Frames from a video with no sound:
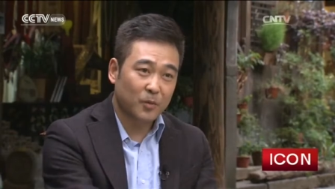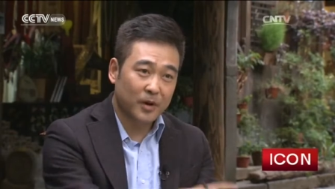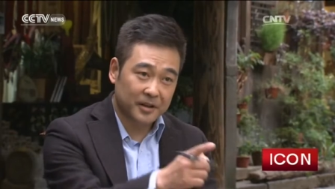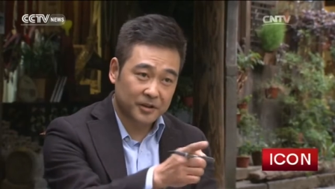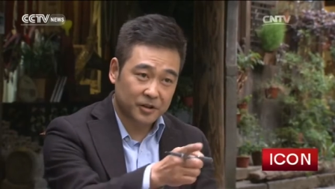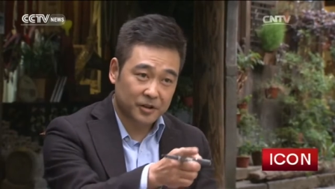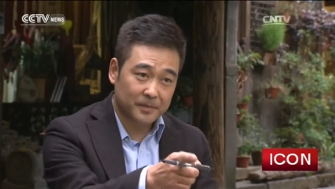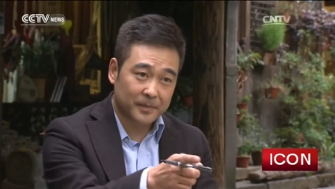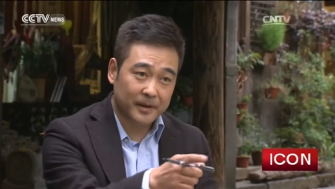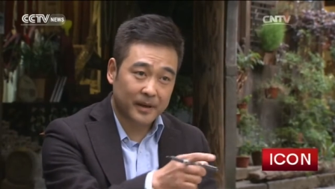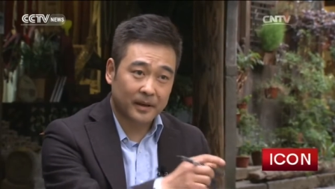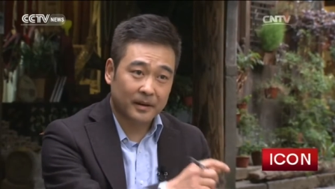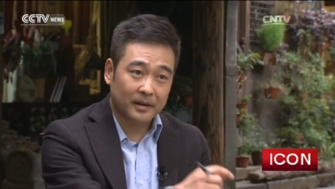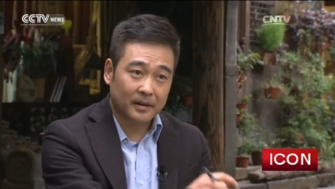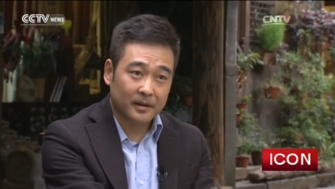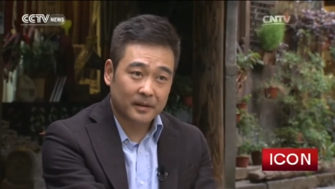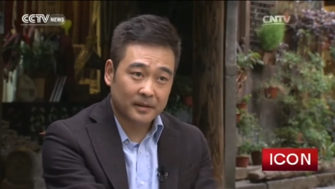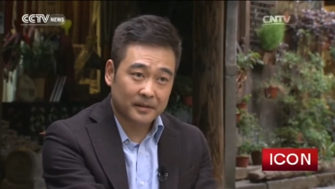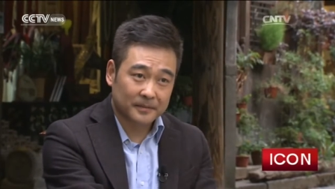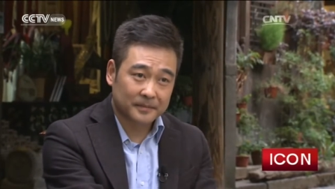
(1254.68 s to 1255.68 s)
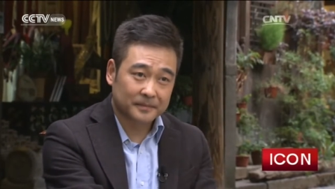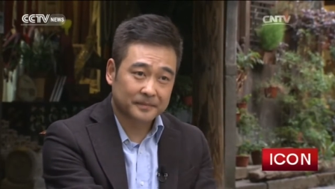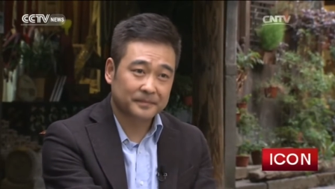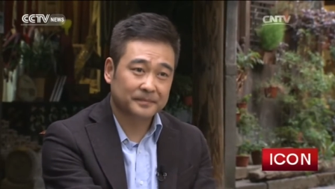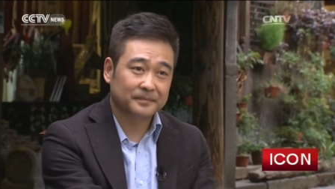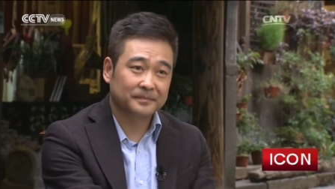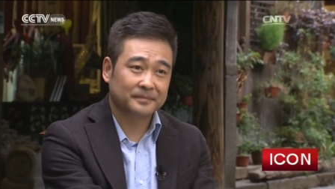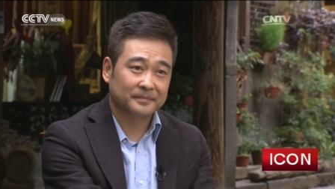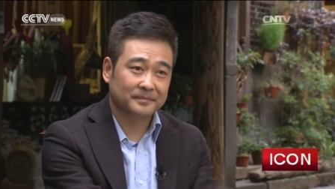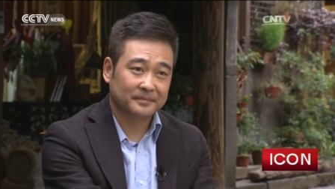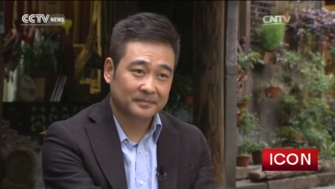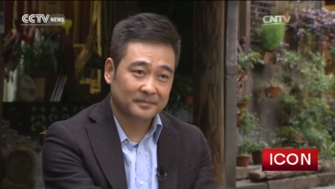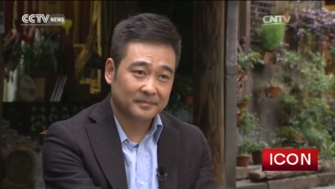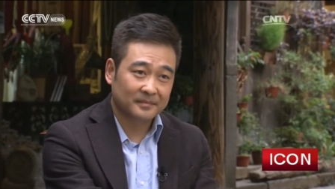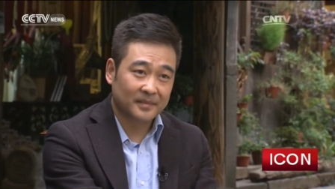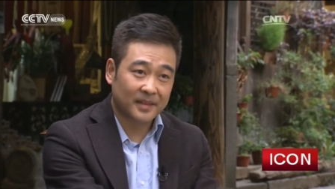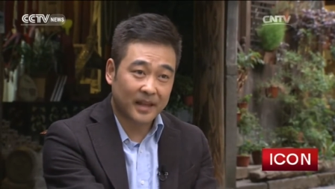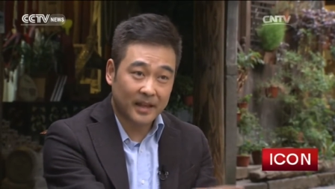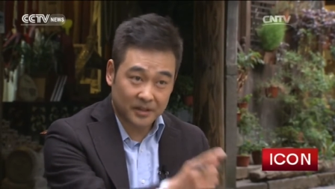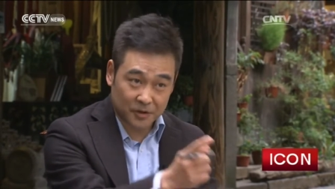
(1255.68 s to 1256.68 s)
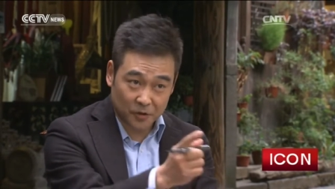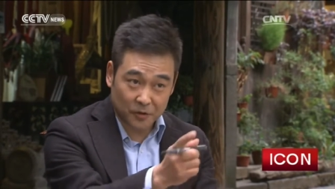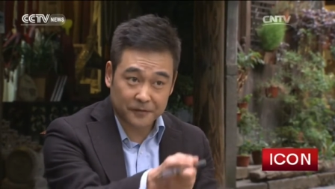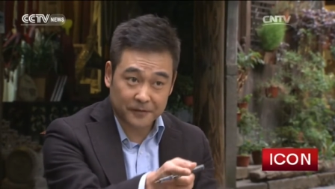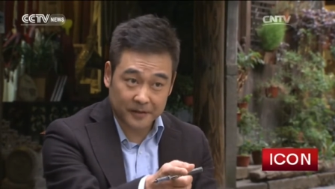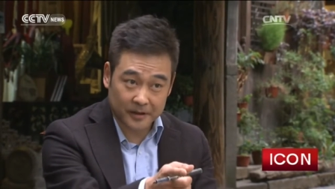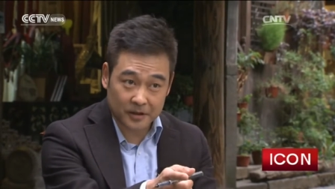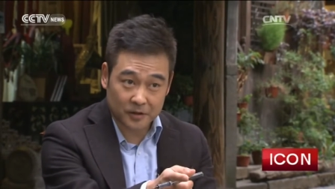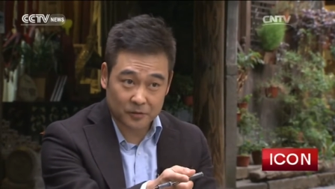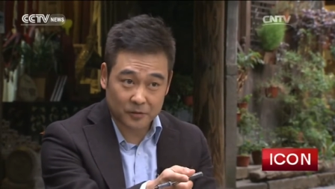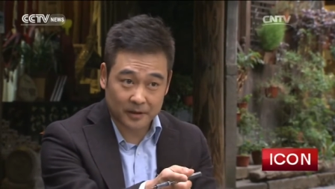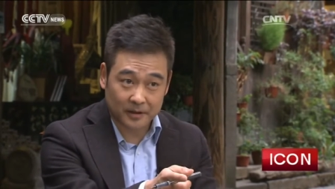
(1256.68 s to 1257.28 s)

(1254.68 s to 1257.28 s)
one in Japan. Yeah, with That's your first